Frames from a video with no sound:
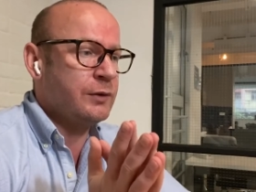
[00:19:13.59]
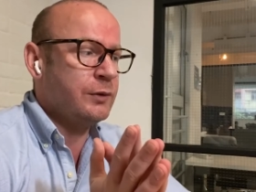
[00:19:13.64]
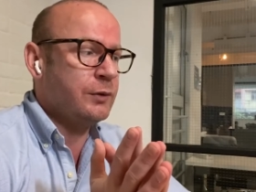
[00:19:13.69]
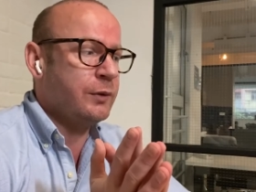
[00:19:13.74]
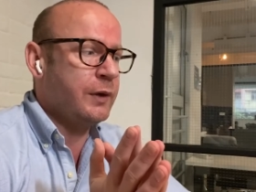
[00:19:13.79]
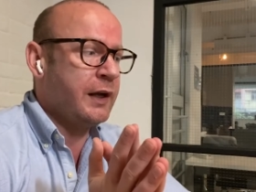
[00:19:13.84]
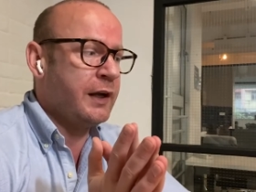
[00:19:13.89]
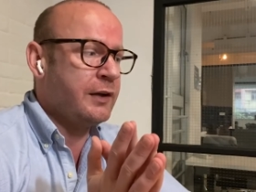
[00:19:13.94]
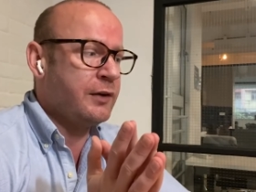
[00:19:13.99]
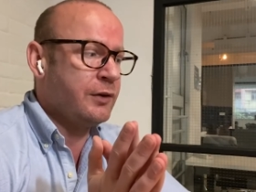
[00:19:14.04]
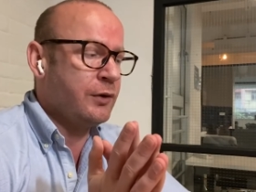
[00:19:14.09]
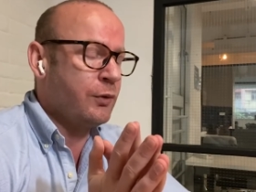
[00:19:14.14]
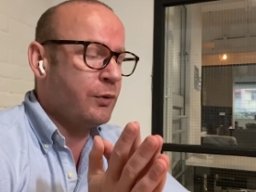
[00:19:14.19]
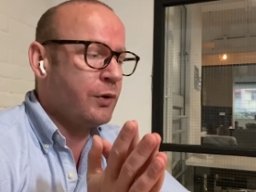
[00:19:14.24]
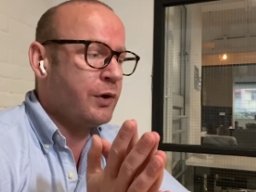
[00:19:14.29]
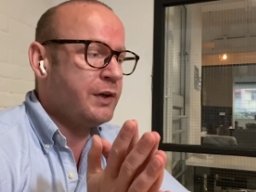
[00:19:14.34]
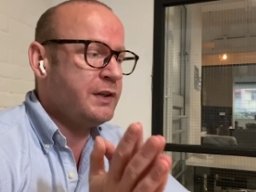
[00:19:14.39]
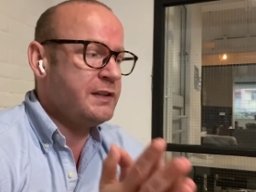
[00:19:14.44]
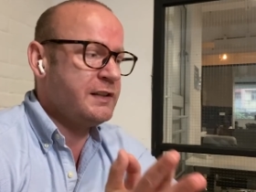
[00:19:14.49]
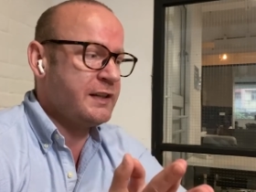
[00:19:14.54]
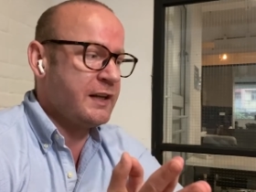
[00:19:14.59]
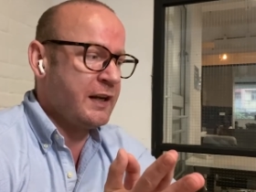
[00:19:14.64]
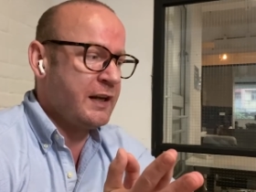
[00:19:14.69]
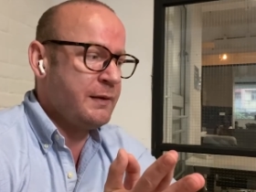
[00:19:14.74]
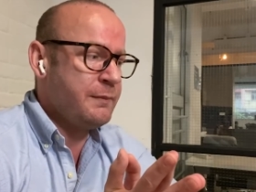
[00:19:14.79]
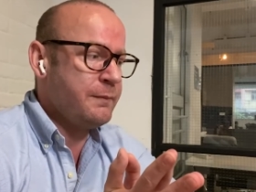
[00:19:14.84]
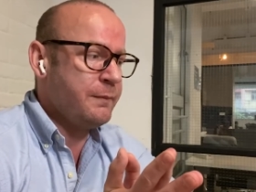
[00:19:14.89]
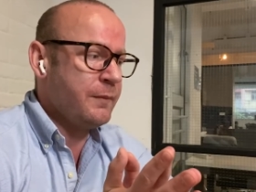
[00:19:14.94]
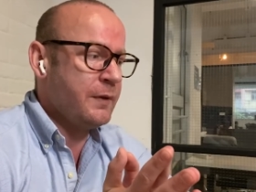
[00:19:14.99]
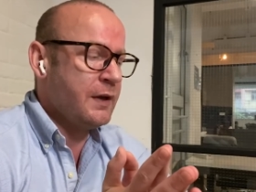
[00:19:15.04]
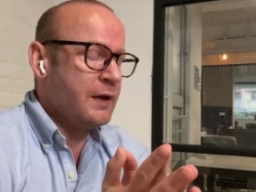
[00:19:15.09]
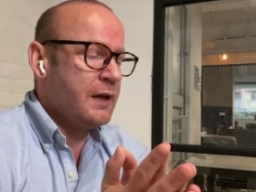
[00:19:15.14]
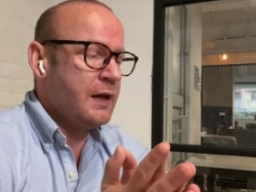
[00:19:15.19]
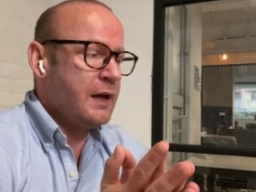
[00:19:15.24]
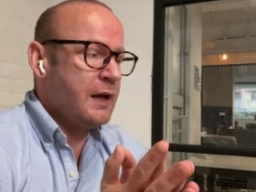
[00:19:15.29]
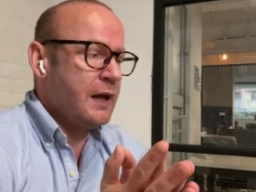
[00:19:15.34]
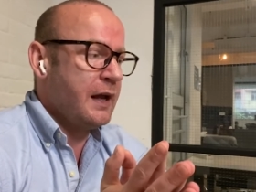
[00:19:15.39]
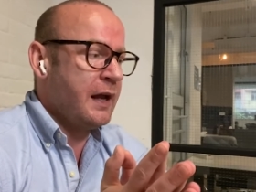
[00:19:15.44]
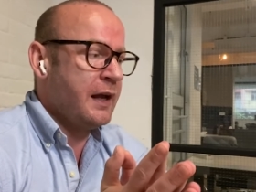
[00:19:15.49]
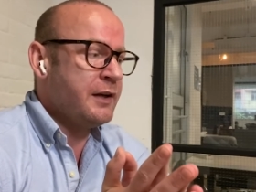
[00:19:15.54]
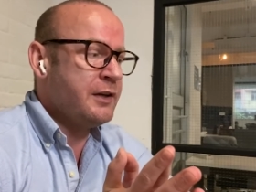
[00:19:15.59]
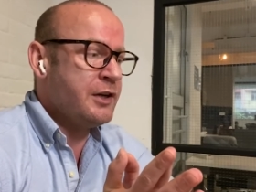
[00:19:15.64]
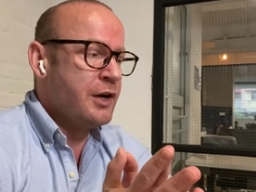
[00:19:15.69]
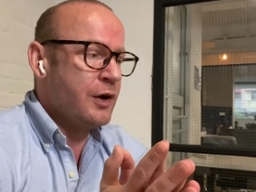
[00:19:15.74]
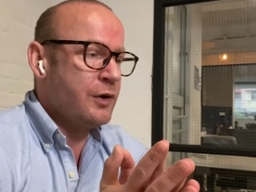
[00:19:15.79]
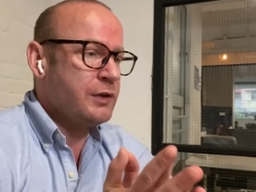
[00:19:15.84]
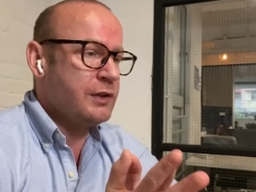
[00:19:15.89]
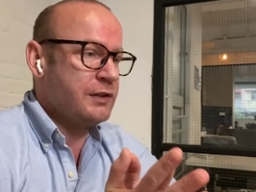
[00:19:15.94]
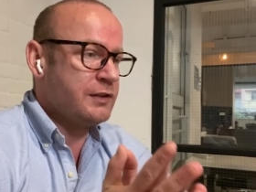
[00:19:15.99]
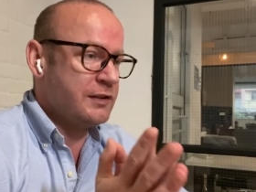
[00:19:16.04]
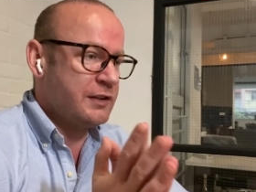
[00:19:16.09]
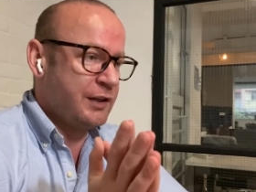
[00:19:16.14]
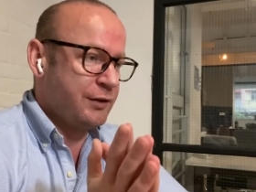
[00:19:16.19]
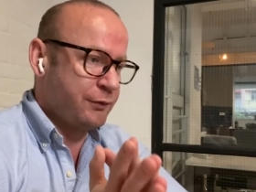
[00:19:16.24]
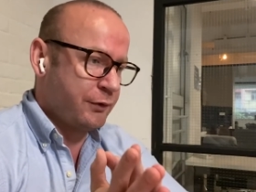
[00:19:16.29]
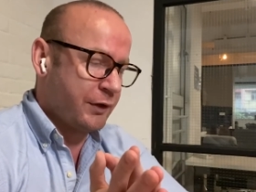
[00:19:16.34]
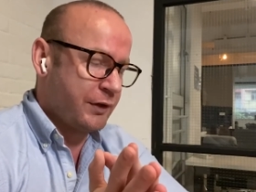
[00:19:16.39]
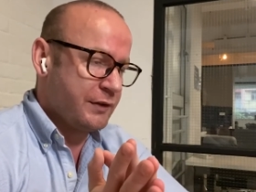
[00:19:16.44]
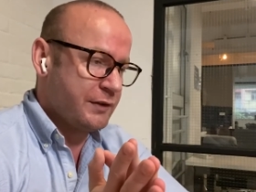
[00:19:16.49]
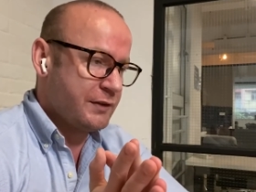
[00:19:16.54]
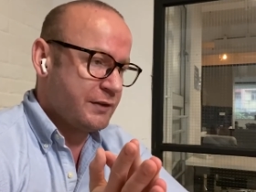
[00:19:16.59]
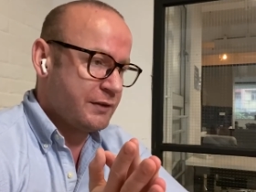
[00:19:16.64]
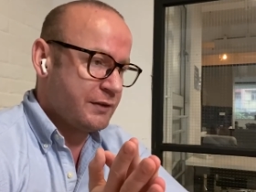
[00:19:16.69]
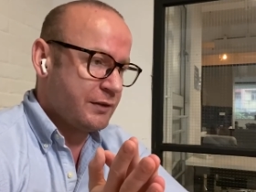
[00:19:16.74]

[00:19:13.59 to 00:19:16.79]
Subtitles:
ignore sane and notice difference.